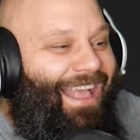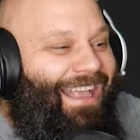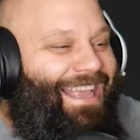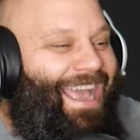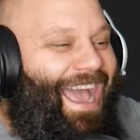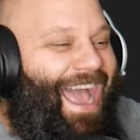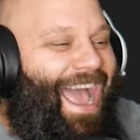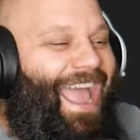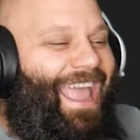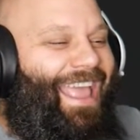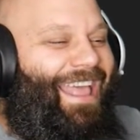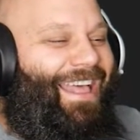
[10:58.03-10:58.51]

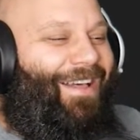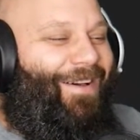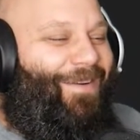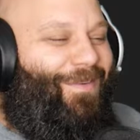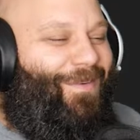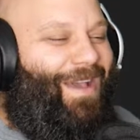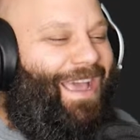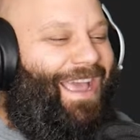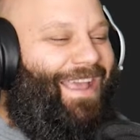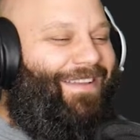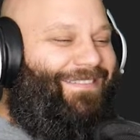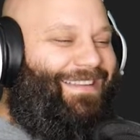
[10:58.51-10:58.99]
Kyle
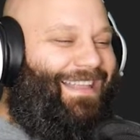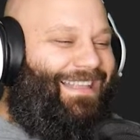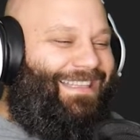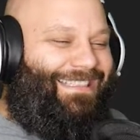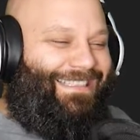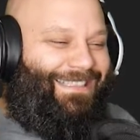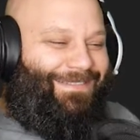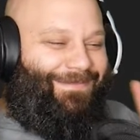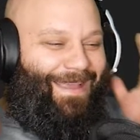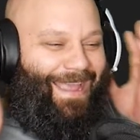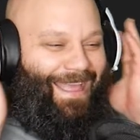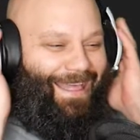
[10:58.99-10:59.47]
waved and
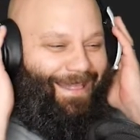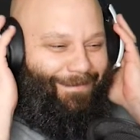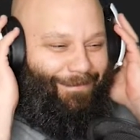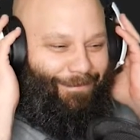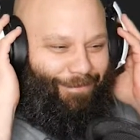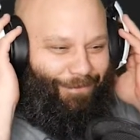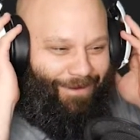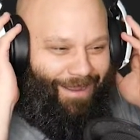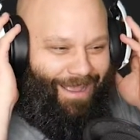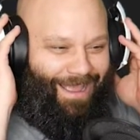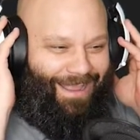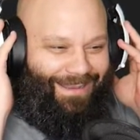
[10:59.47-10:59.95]
smiled
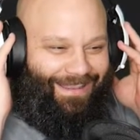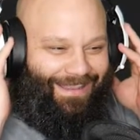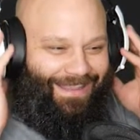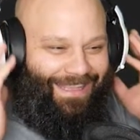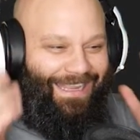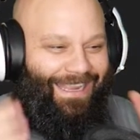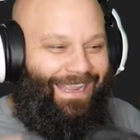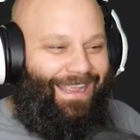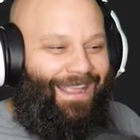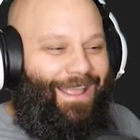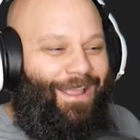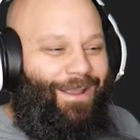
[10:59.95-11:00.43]

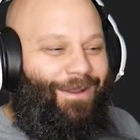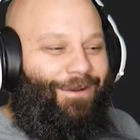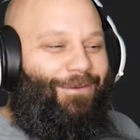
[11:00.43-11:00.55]
broadly.